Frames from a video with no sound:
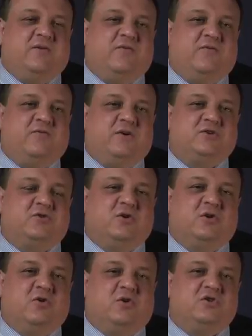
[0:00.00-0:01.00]
of first
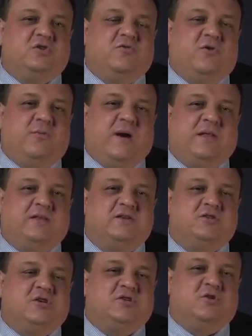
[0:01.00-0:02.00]
order logic format
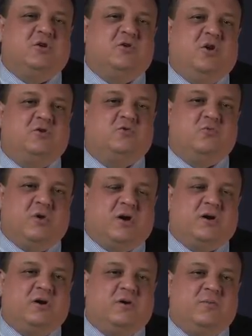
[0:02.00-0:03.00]
is just not going to
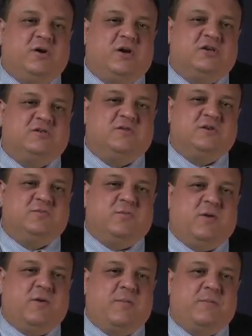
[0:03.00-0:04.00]
work because of this
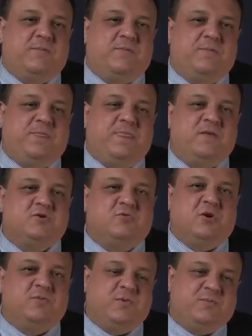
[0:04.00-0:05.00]
problem. So
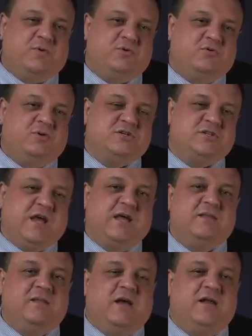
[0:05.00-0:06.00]
what people do
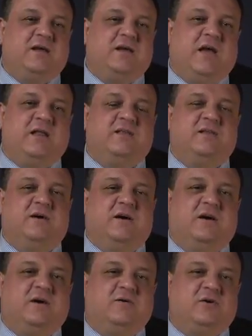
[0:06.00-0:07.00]
instead, and again,
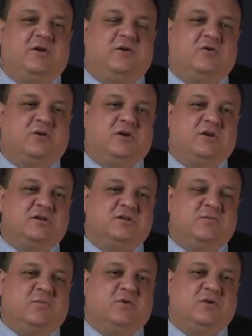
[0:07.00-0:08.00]
uh, you can look at this
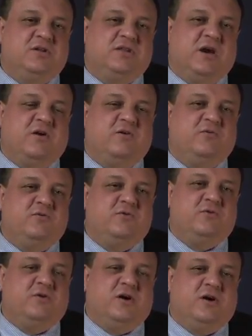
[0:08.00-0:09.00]
in more detail if
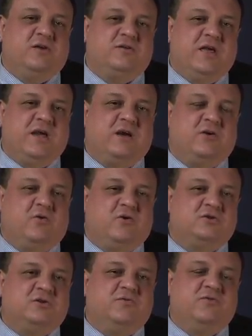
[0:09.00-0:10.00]
you uh, take a
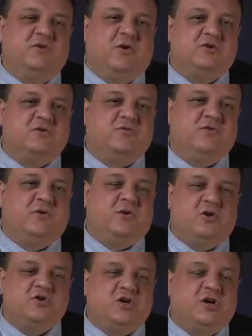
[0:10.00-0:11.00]
course in philosophy or
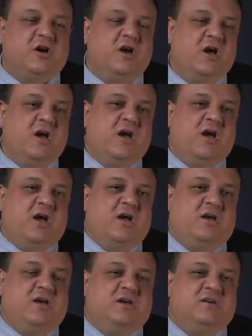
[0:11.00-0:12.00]
logic,
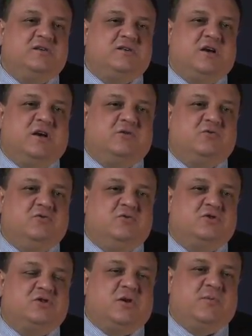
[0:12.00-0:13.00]
is uh, to
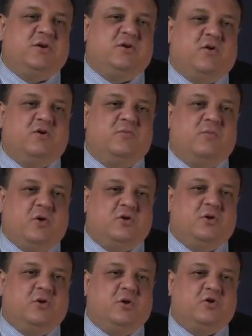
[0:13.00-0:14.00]
use something called modal